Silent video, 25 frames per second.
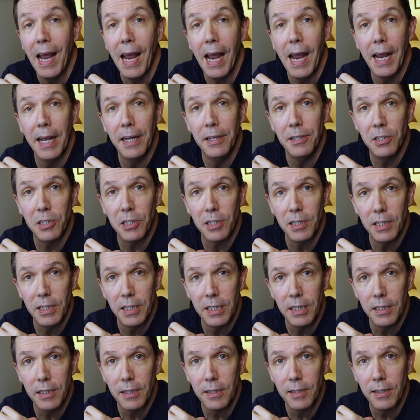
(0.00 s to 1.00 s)

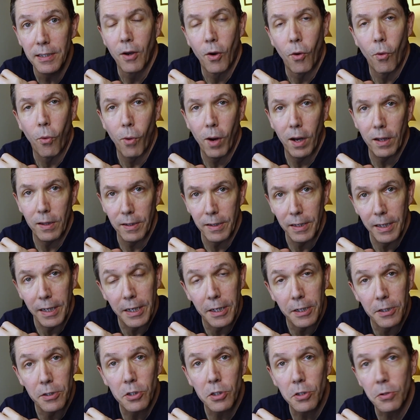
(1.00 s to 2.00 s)
engineer, quality
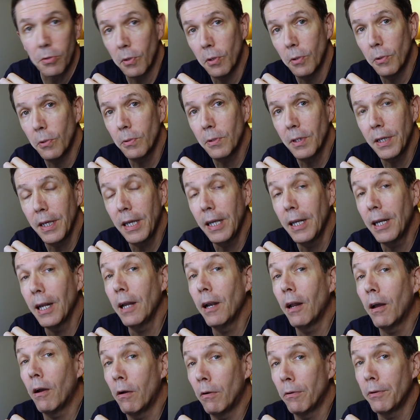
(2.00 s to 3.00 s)
control lead, and
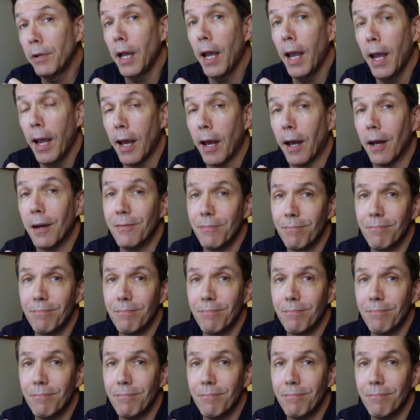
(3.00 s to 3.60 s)
oh yeah,